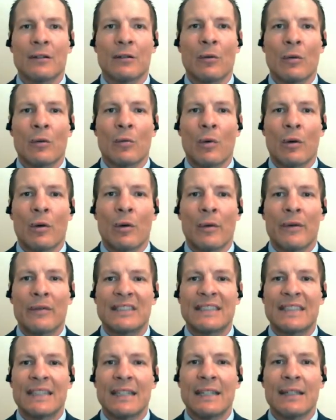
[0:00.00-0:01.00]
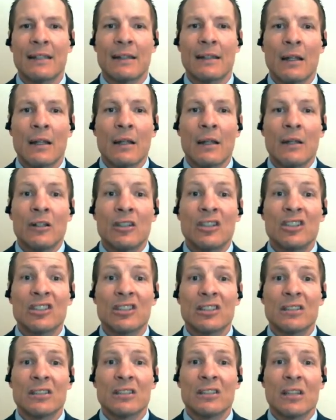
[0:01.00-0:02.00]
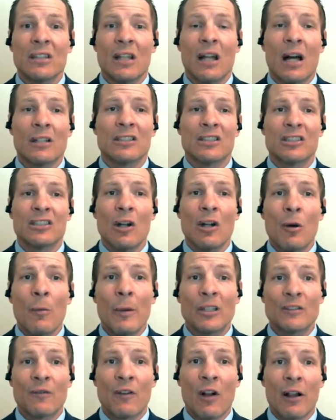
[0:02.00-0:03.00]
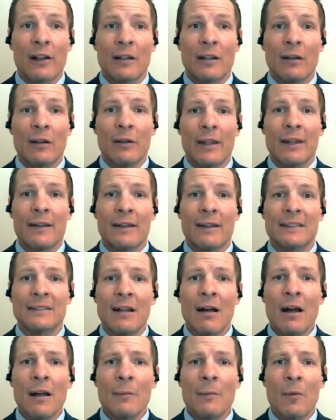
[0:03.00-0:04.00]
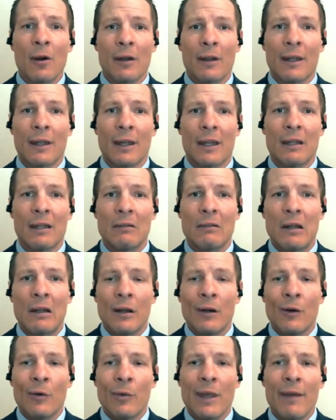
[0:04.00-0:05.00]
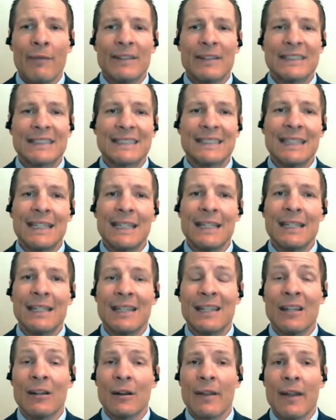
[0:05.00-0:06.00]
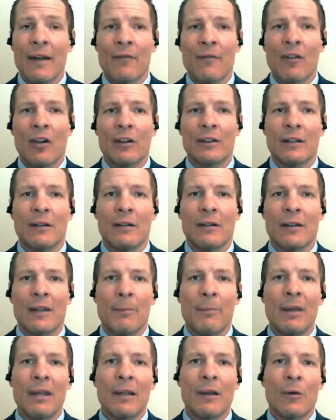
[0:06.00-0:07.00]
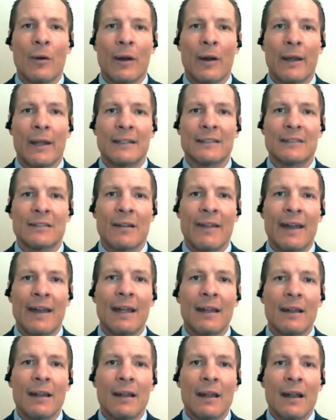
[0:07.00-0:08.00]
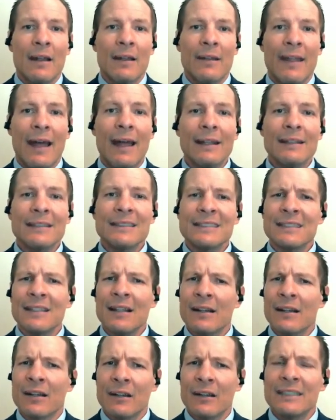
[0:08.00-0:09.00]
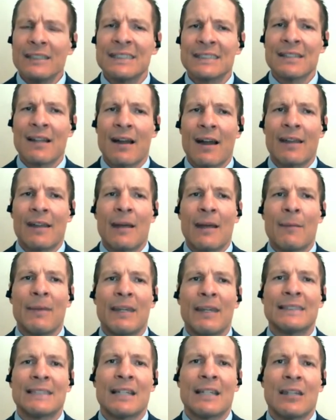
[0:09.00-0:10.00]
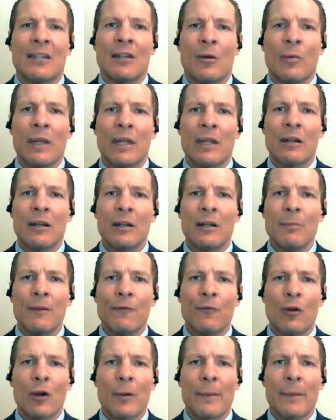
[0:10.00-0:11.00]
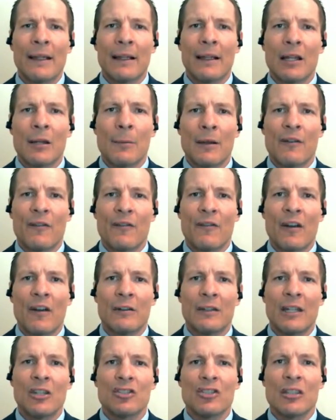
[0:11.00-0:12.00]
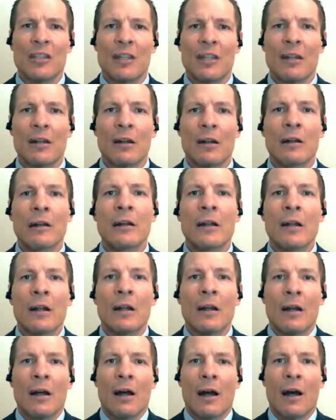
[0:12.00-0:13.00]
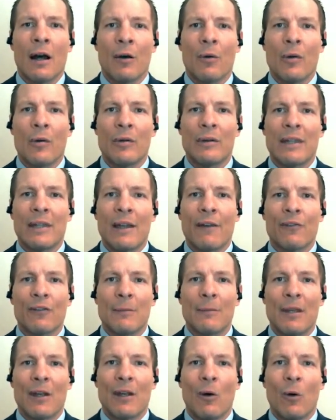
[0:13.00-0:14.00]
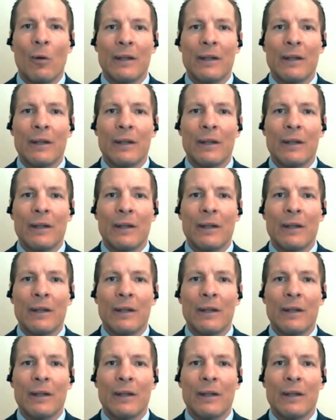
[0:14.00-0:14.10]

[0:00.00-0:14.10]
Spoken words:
So where we've seen so much volatility in the stock market, we haven't seen near that volatility in Bitcoin. And so that's a good sign. That means that, you know, we could be forming a little bit of a foundation here. We would definitely be